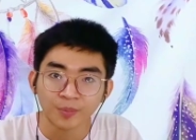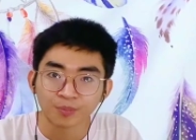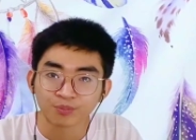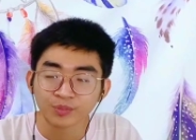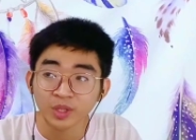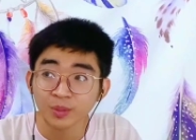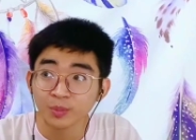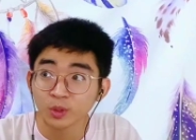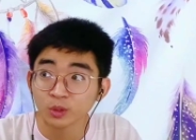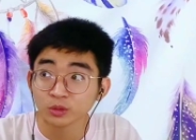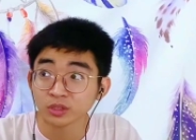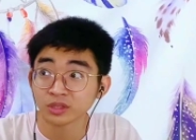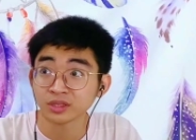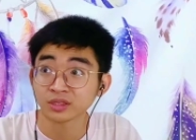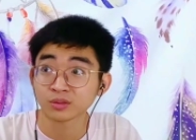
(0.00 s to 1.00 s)
people
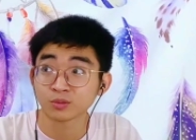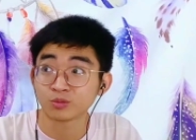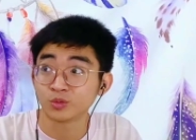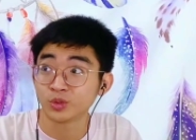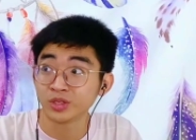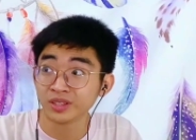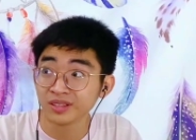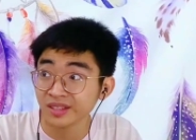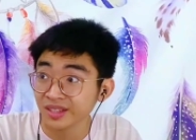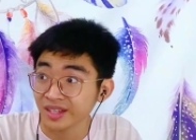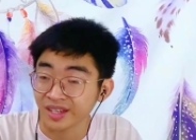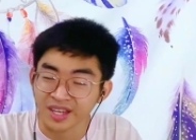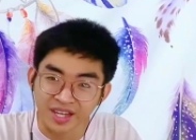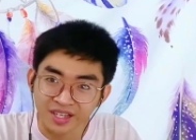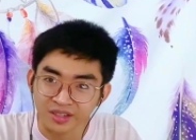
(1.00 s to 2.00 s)
just really
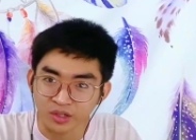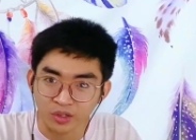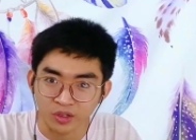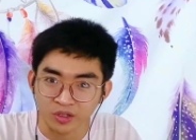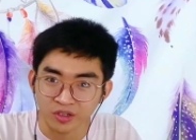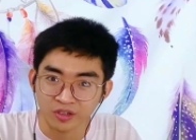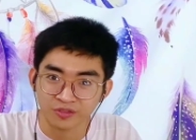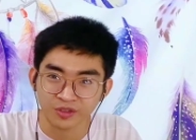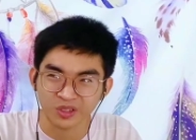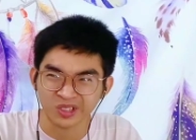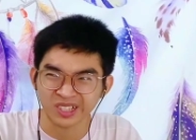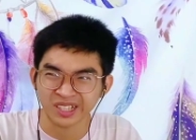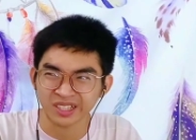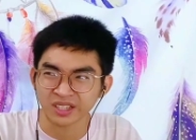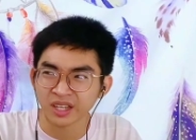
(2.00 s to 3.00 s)
hate her for
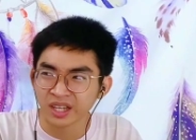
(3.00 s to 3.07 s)
like